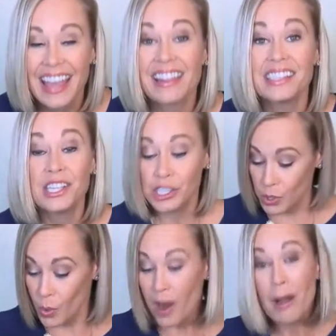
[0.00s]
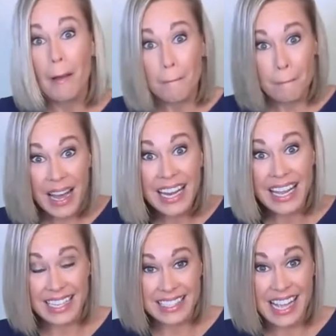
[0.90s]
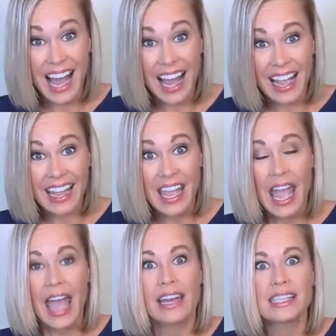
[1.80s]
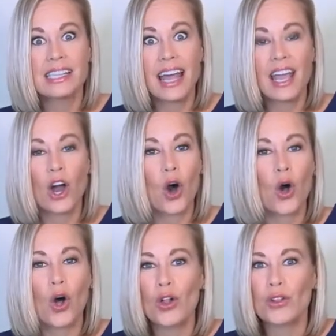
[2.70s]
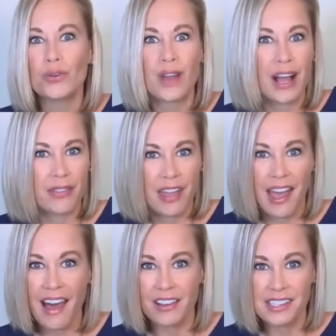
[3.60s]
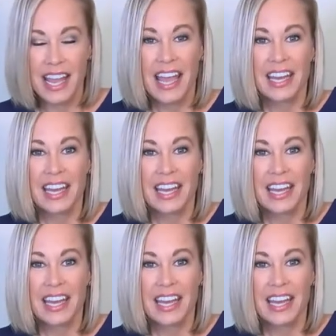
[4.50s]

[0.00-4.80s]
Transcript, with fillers: This is your money, Ty, and it's laying all around the house.